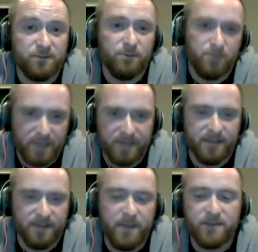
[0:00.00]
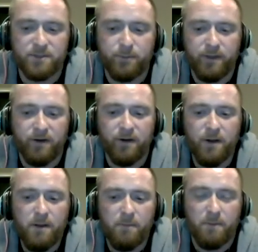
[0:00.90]
We'll get into the matchup later.
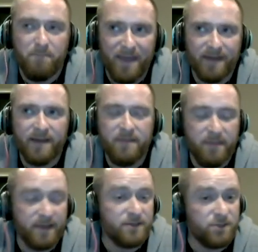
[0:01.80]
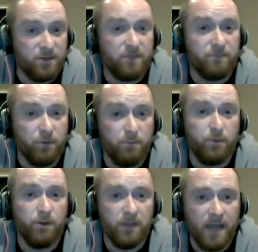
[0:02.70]
Mm-hmm. But Ben, I think, is going to throw the
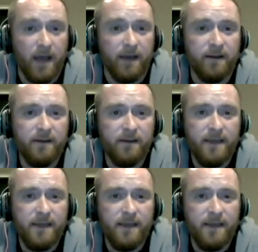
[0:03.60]
ball a lot. Mm-hmm.